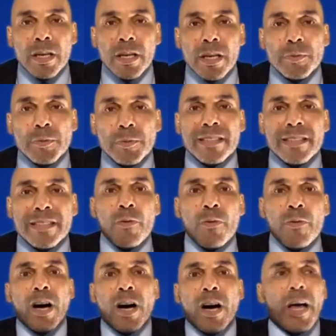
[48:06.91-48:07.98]
It's because I
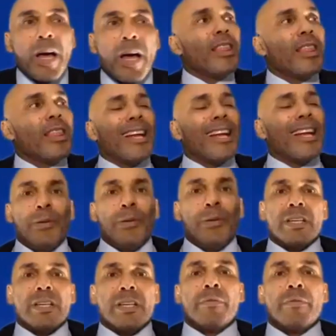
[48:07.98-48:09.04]
want a lot of people to
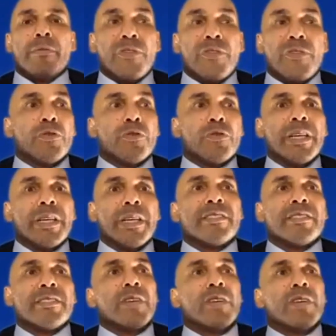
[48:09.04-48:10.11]
come to my funeral, because
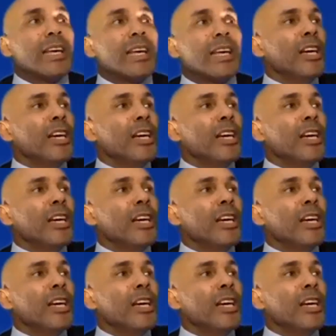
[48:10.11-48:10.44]
I want to say,